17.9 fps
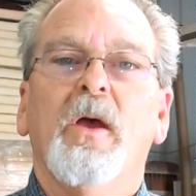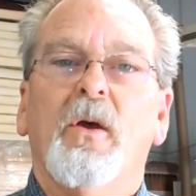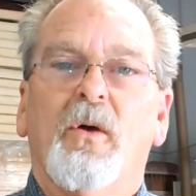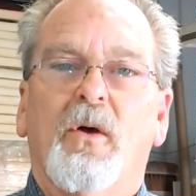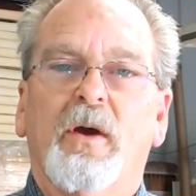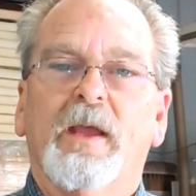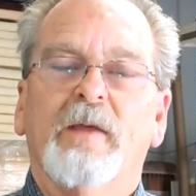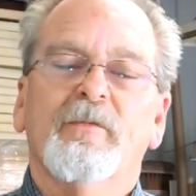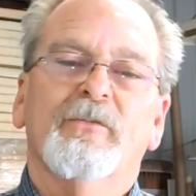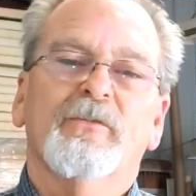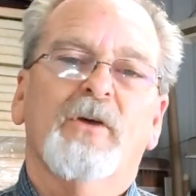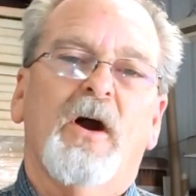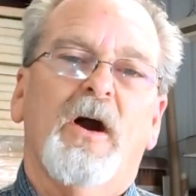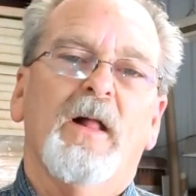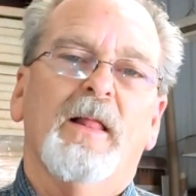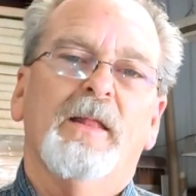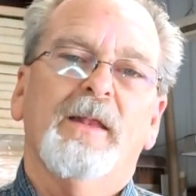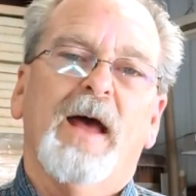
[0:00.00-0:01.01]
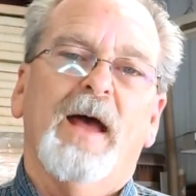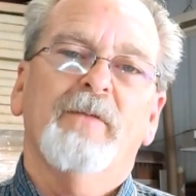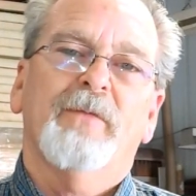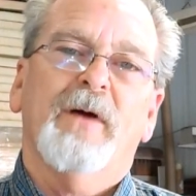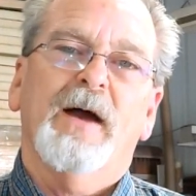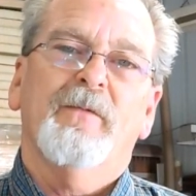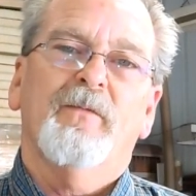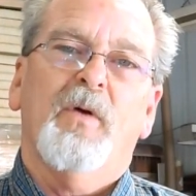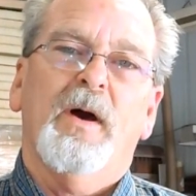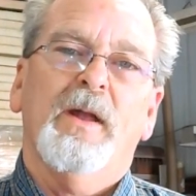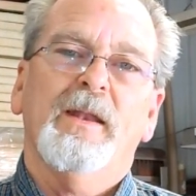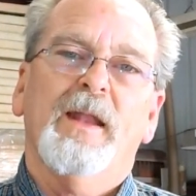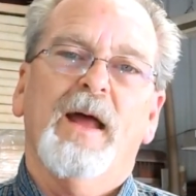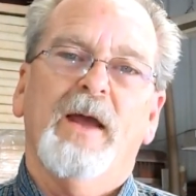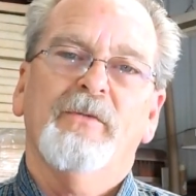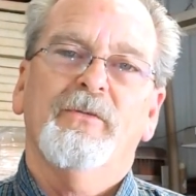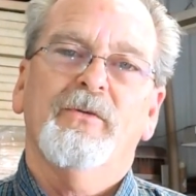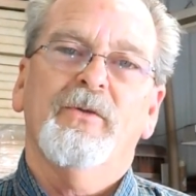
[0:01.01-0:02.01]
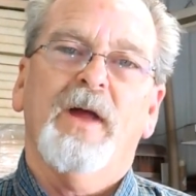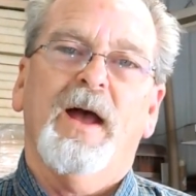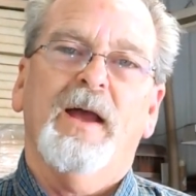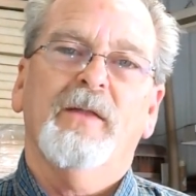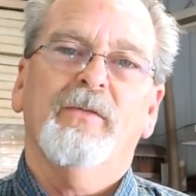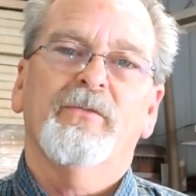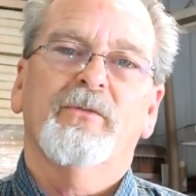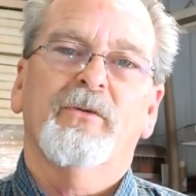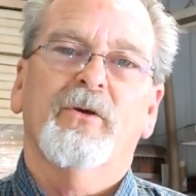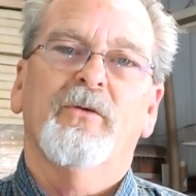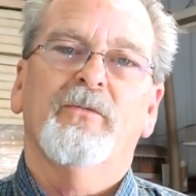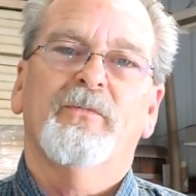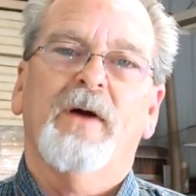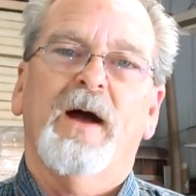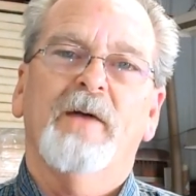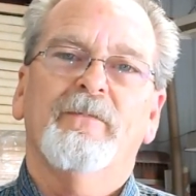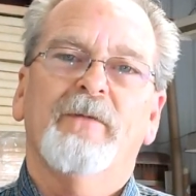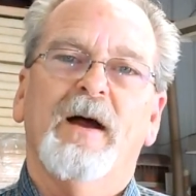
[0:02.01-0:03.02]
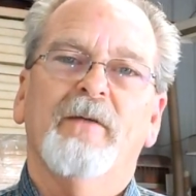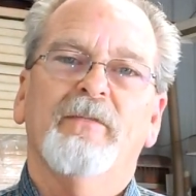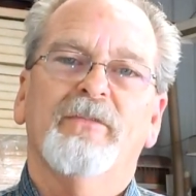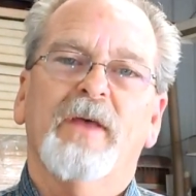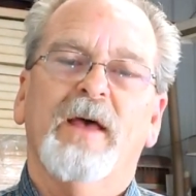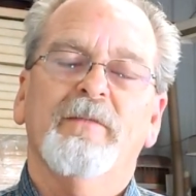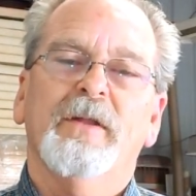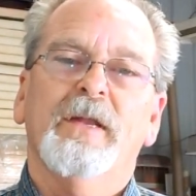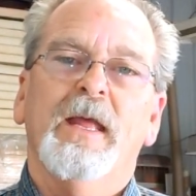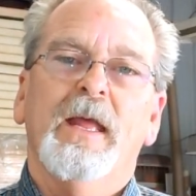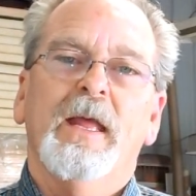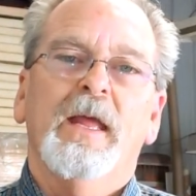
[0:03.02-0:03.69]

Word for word: or give us a call at 951 929 0557.